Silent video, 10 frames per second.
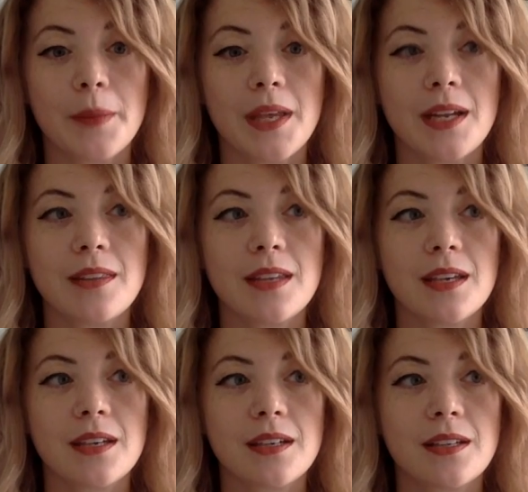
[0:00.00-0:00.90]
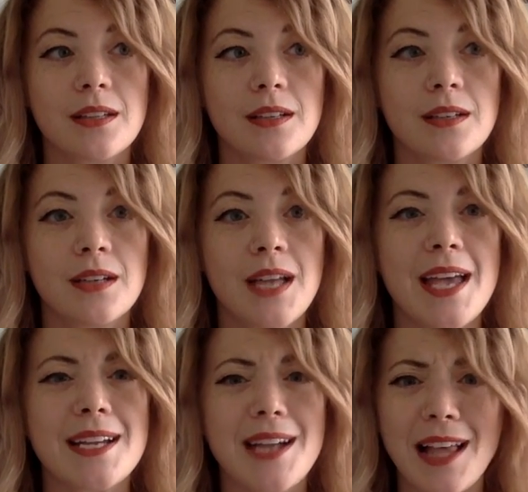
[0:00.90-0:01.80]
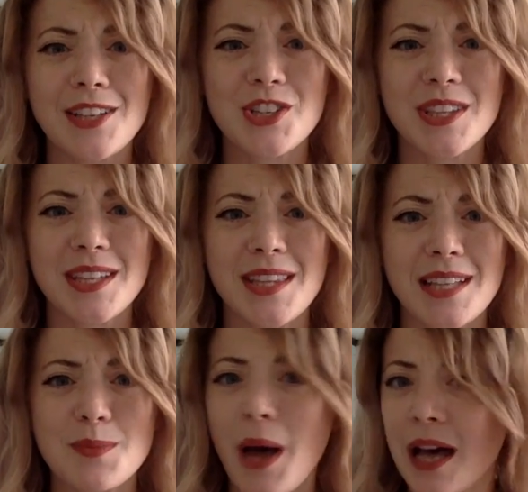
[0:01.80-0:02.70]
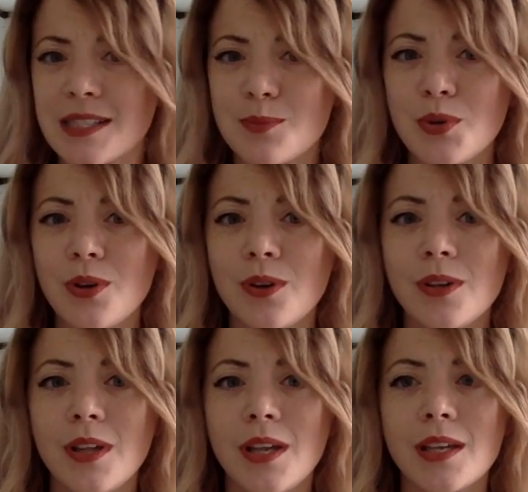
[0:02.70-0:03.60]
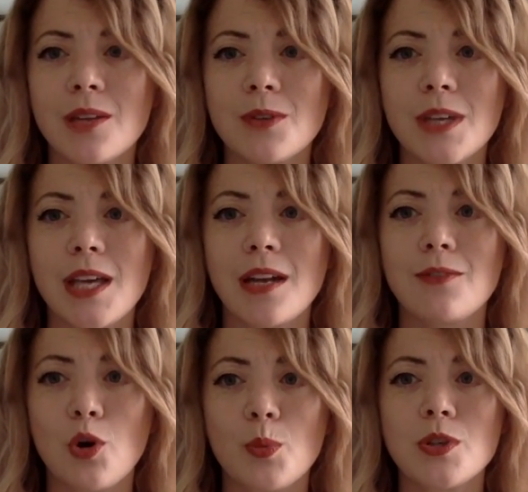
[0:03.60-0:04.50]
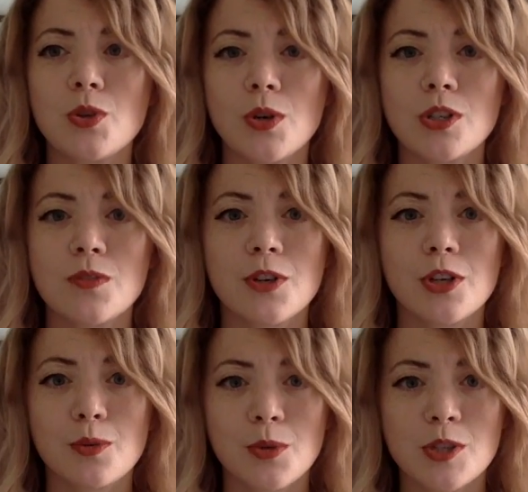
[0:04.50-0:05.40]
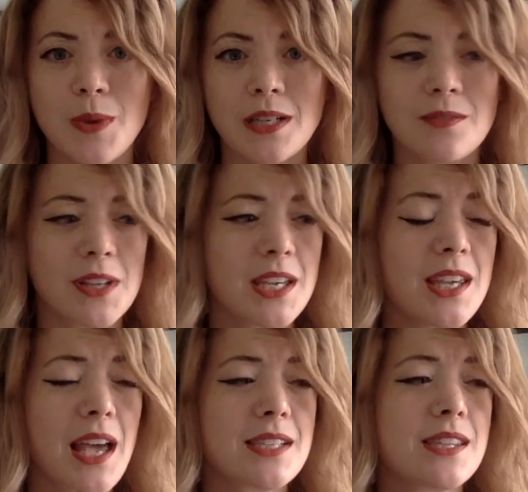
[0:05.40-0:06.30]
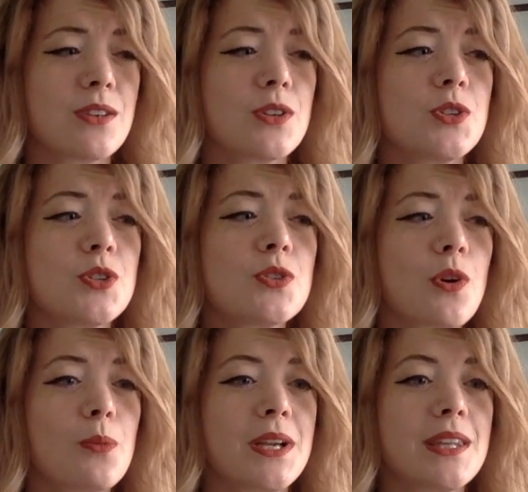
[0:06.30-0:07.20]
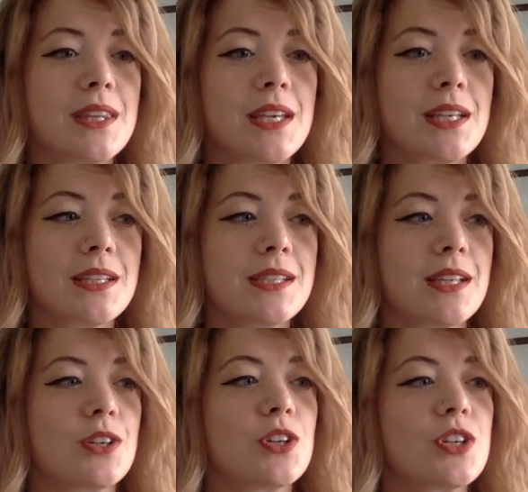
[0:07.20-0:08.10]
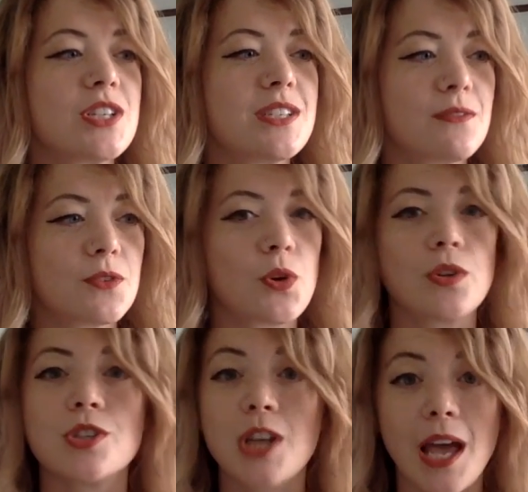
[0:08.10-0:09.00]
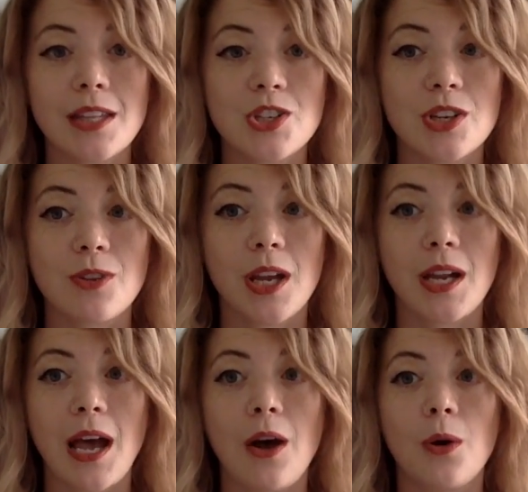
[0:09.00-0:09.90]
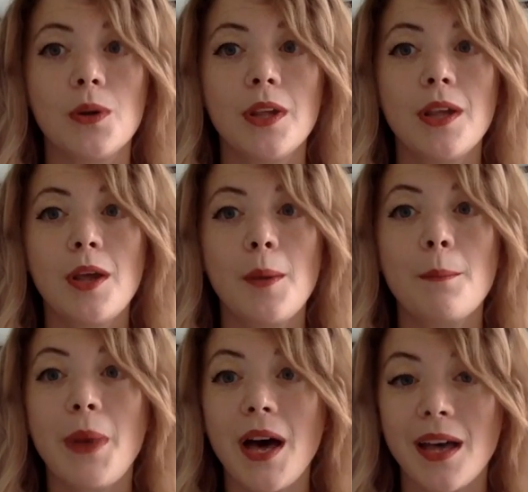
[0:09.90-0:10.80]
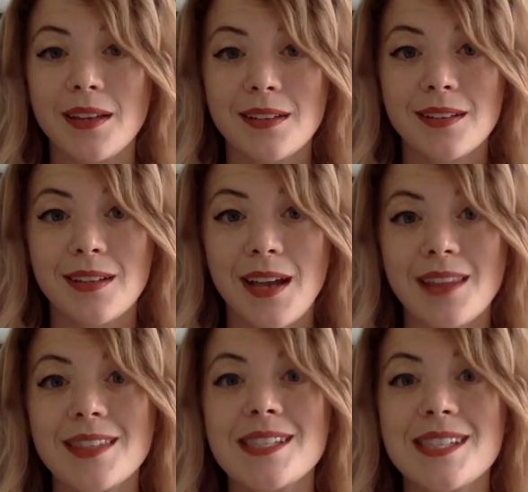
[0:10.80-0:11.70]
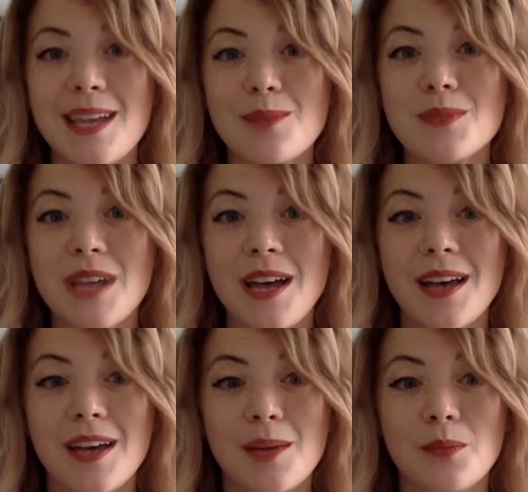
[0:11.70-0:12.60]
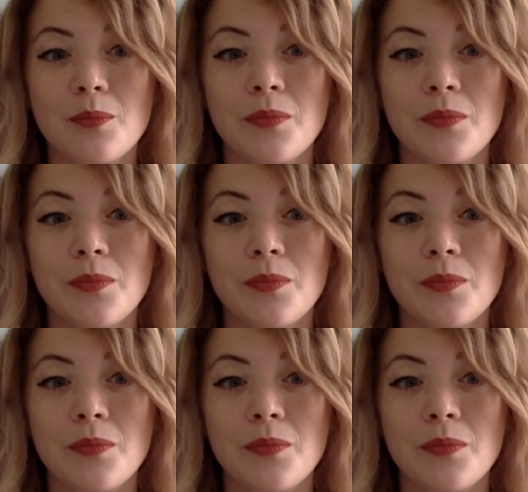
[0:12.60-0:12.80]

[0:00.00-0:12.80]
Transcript: And I think acknowledging that that's possible can really kind of open doors for a new perspective. Like, yes, there are so many things that are difficult and challenging right now, but at the same time,